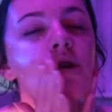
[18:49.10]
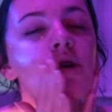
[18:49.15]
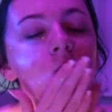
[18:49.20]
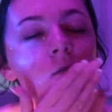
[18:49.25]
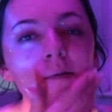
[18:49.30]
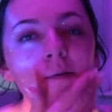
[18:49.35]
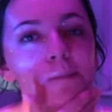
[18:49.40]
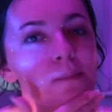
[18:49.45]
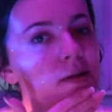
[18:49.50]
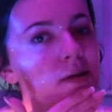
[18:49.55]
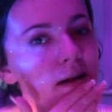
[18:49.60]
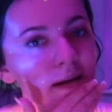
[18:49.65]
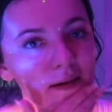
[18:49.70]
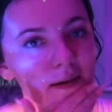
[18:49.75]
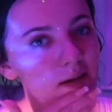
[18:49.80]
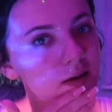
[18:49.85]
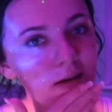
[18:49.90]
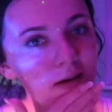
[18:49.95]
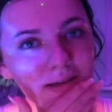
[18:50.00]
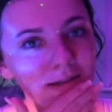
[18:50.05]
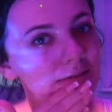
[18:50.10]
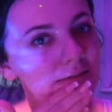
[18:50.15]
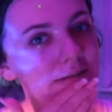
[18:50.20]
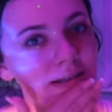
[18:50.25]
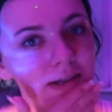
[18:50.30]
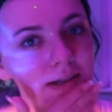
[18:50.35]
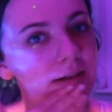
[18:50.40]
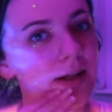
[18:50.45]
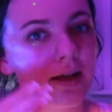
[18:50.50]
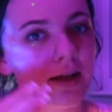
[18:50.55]
I couldn't be like the girls who
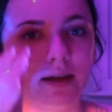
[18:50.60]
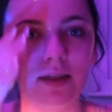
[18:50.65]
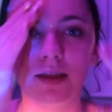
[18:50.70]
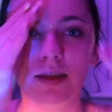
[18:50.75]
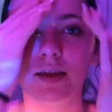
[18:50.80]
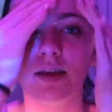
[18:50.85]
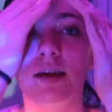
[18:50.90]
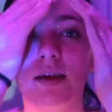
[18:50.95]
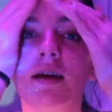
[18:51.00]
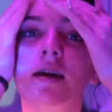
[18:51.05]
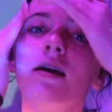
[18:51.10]
do like the